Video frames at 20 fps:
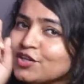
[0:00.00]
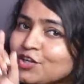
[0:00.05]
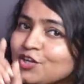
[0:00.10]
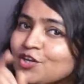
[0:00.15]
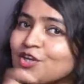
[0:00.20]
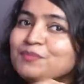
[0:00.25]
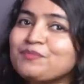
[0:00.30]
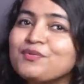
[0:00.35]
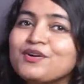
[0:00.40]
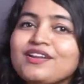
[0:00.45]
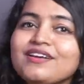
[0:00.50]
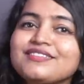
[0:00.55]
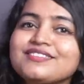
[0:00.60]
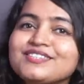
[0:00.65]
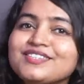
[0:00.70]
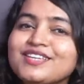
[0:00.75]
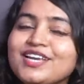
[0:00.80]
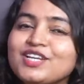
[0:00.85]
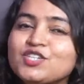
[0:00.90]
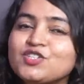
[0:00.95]
Good
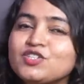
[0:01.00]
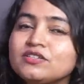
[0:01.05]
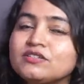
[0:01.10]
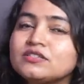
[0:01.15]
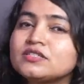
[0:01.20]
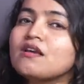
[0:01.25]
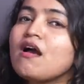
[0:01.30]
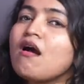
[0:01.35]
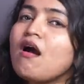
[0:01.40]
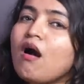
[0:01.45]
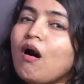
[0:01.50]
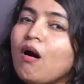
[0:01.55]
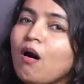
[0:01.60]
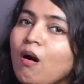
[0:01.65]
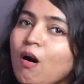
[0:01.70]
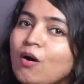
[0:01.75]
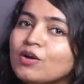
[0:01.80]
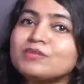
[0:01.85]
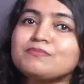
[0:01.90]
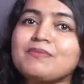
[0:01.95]
pronunciations
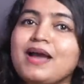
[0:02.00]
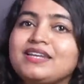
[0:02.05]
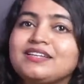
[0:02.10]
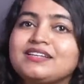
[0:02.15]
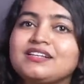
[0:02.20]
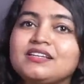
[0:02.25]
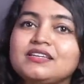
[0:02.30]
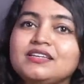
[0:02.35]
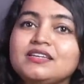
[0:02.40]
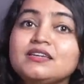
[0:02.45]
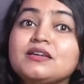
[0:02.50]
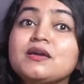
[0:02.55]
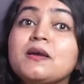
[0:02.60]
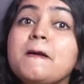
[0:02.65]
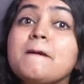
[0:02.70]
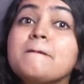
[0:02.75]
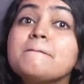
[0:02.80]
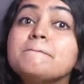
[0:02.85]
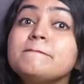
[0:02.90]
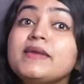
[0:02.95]
automatically
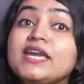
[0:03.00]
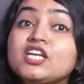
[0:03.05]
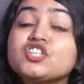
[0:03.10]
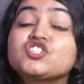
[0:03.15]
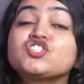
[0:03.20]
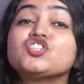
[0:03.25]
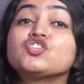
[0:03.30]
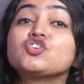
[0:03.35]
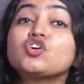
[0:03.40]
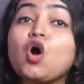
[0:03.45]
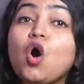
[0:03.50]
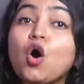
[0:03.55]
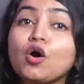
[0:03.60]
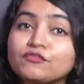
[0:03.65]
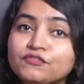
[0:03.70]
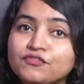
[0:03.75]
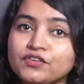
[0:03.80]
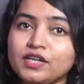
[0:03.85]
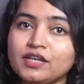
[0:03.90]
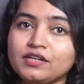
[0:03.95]
makes you
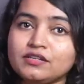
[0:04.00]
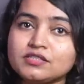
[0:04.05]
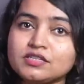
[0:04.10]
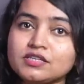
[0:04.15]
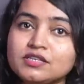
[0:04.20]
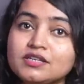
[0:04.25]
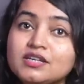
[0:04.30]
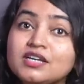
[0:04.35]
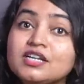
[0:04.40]
confident